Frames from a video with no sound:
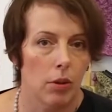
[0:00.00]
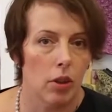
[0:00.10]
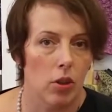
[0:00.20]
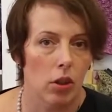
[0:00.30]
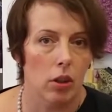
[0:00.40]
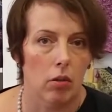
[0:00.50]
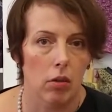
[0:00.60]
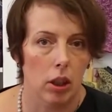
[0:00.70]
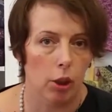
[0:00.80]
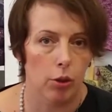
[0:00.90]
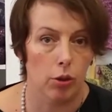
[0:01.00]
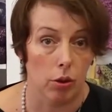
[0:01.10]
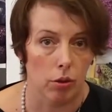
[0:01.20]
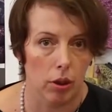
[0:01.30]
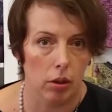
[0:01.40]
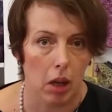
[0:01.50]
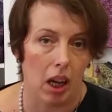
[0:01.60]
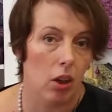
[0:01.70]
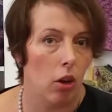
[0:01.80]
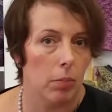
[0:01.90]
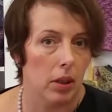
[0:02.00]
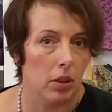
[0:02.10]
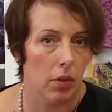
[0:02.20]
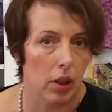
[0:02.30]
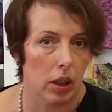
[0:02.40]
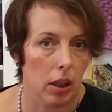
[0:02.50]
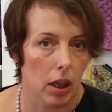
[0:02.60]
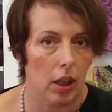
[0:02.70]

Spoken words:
you enjoyed our little tutorial. I hope it is very clear.